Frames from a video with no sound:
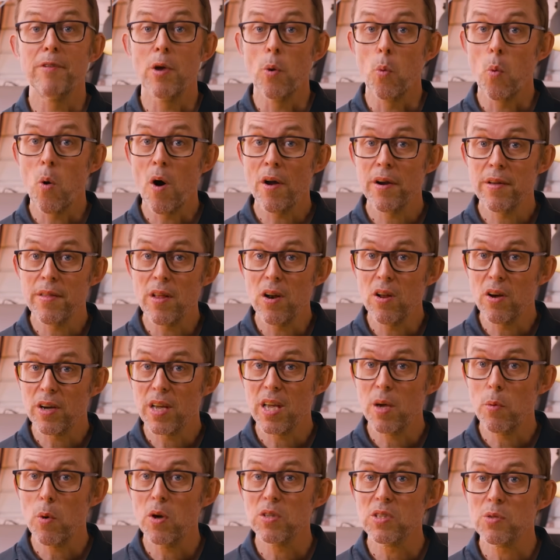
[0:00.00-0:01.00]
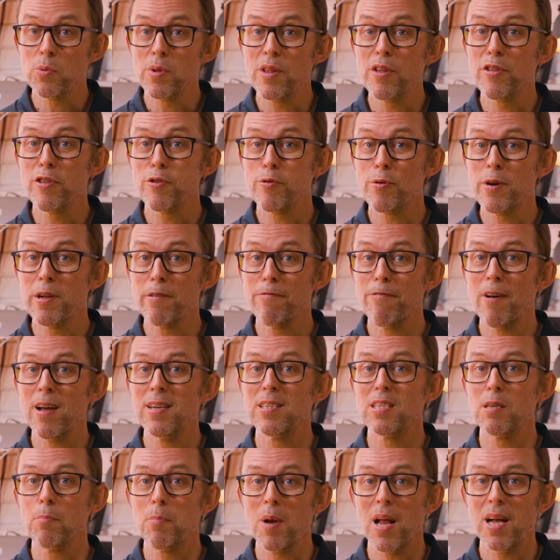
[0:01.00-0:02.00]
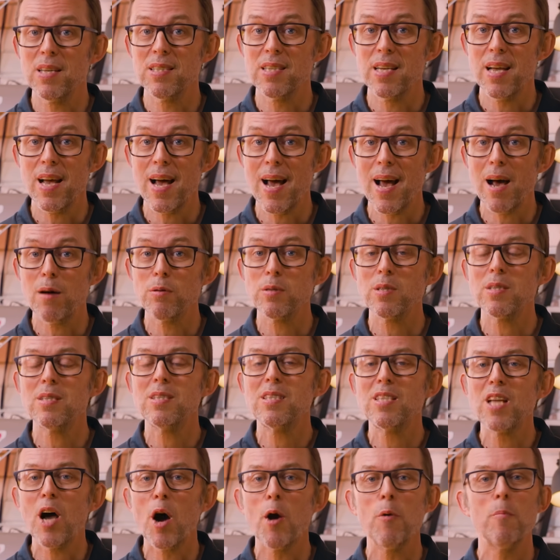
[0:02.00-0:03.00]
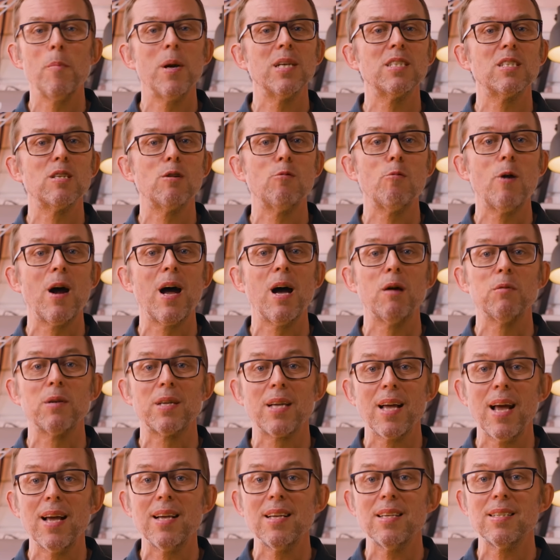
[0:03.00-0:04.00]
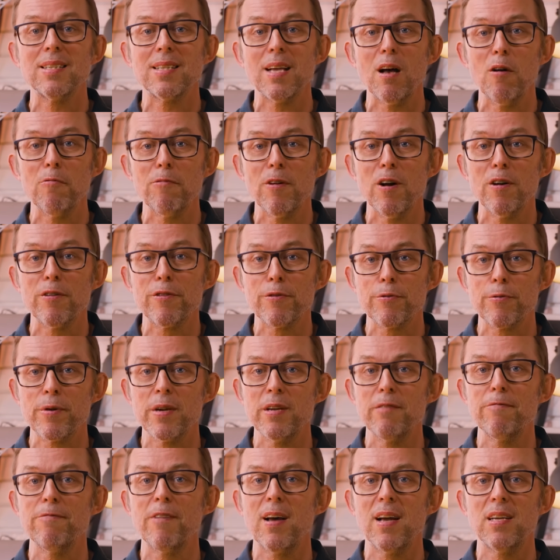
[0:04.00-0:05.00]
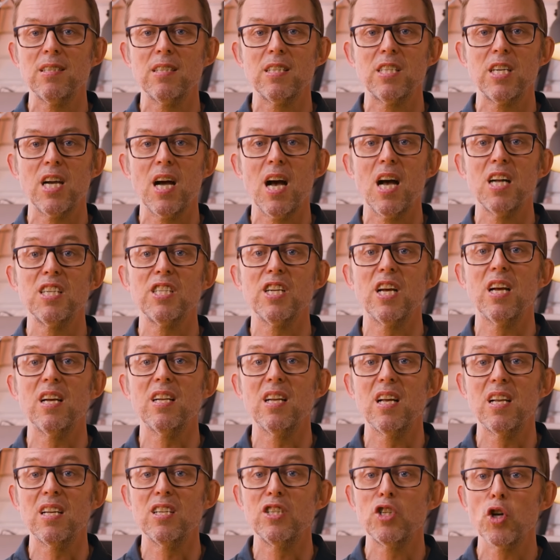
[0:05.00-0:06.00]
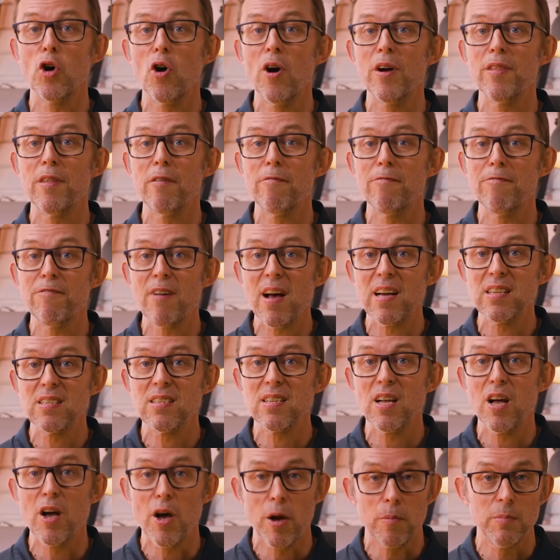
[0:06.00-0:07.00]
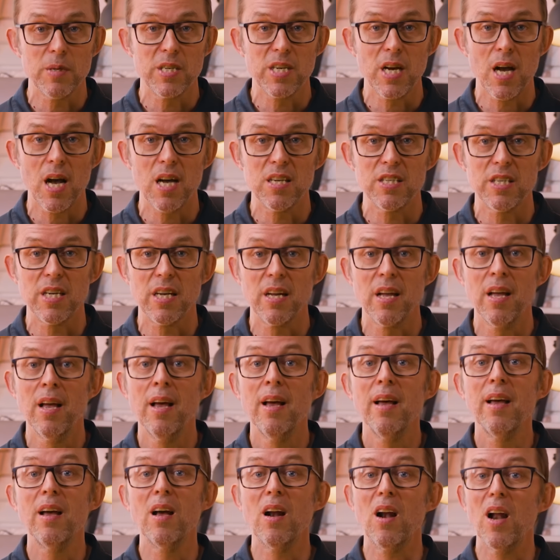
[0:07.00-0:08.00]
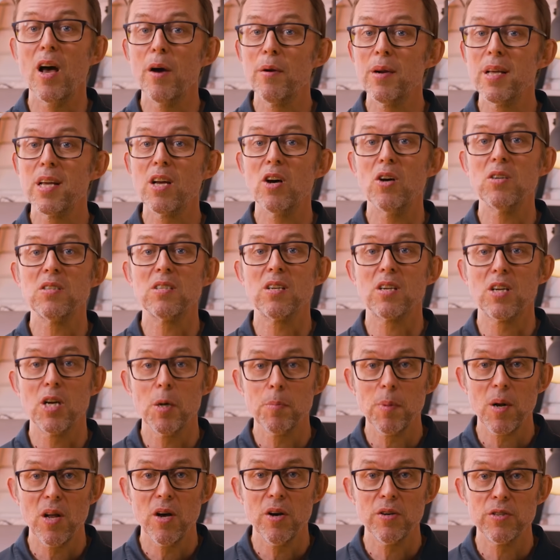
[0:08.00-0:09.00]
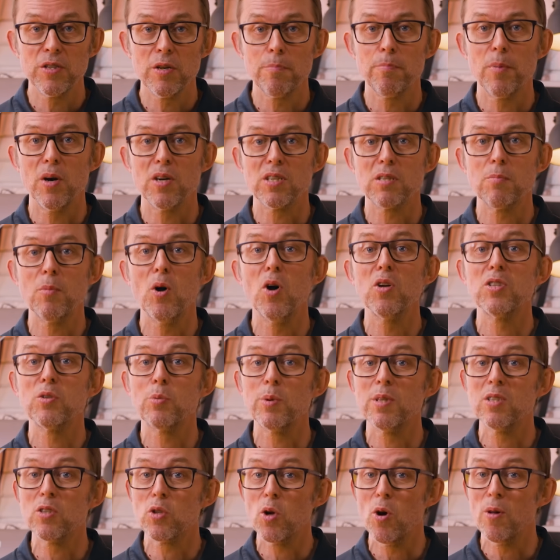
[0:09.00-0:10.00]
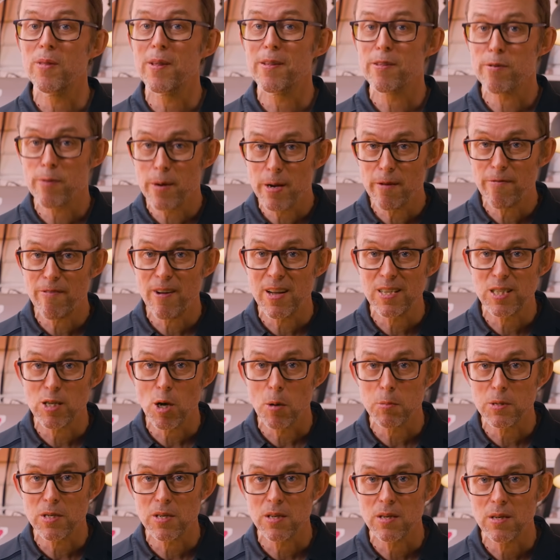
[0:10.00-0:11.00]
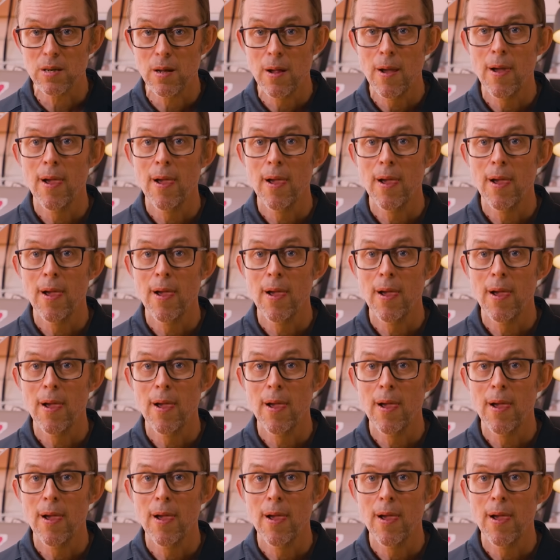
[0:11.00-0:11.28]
If you're one of the lucky ones with a three-phase supply to your house, don't mess around. Get yourself a three-phase charger and enjoy the faster home charging. It'll only cost a couple of $100 more to install the three-phase option,